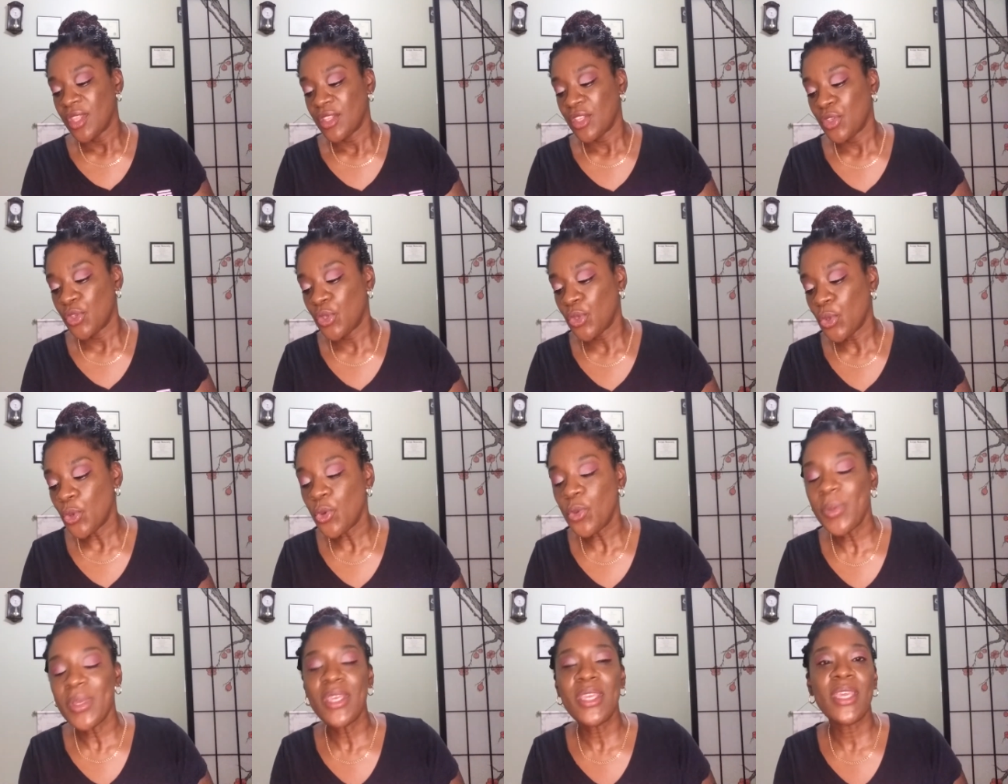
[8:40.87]
you
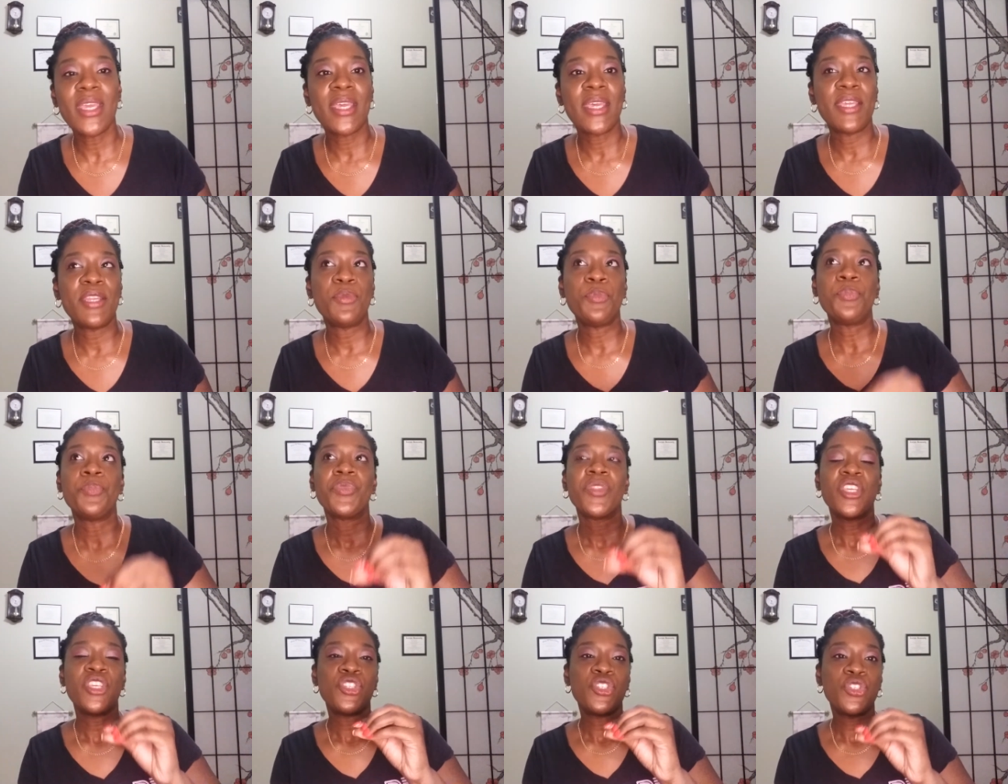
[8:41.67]
begin
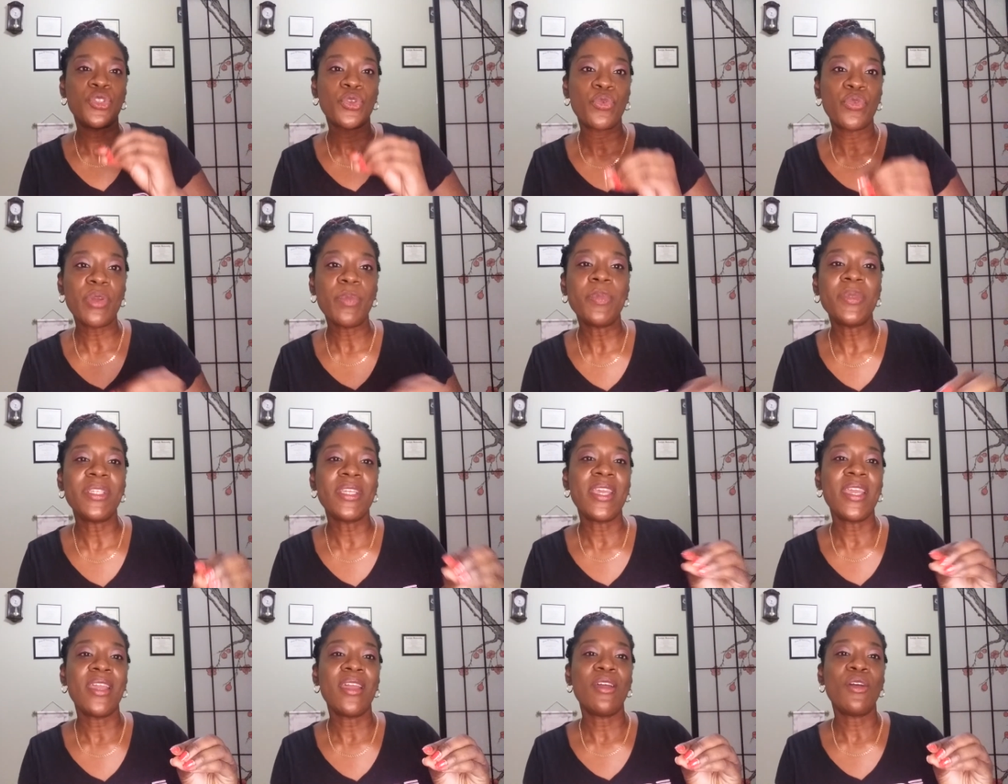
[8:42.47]

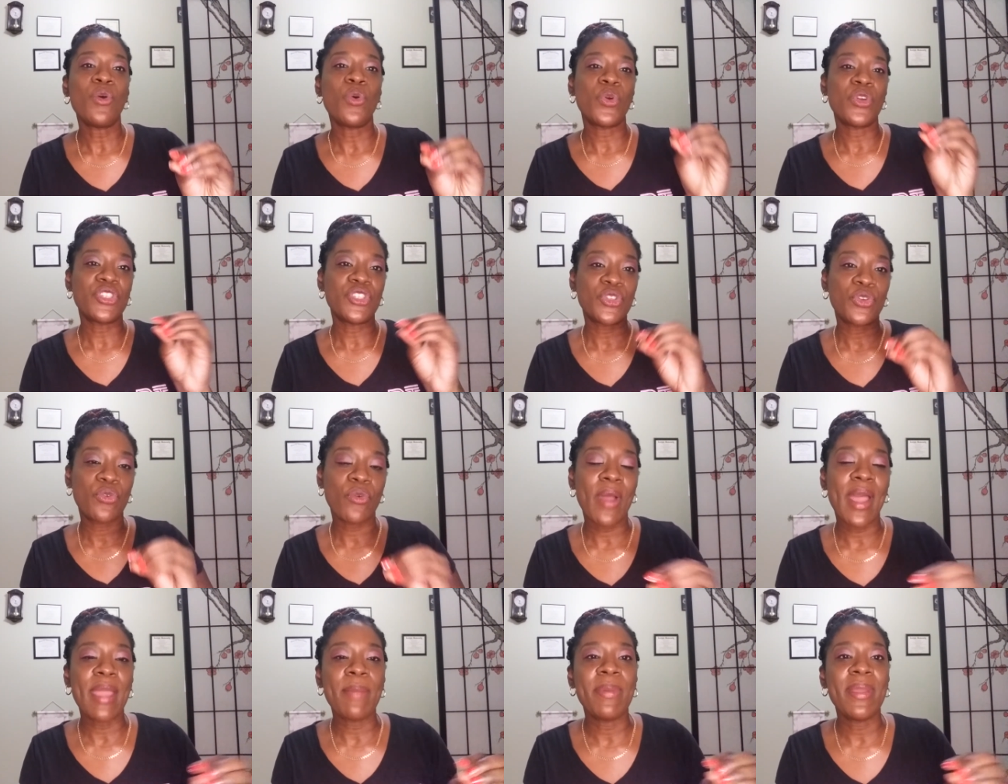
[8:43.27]
scripting or
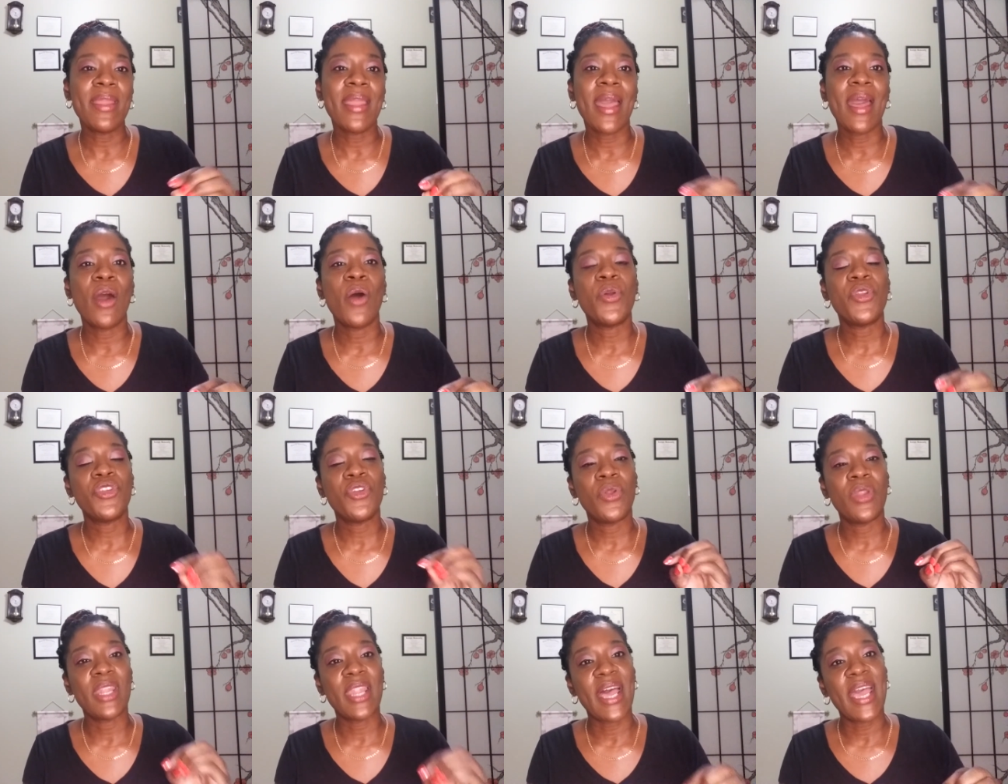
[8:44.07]
scribing out
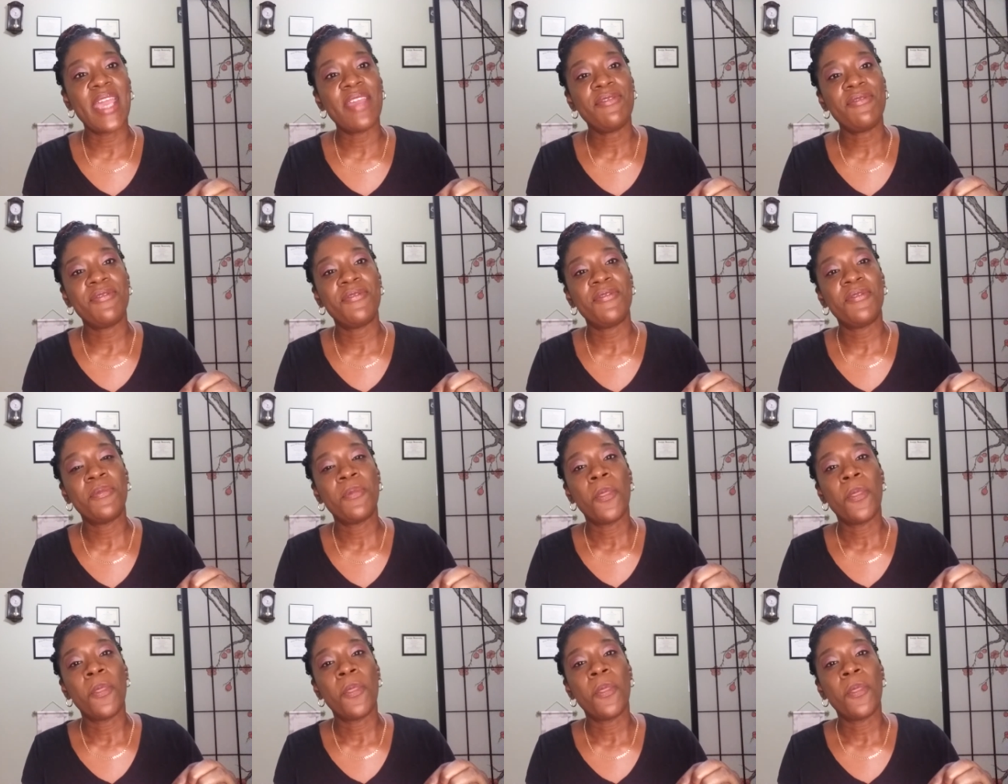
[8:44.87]
your life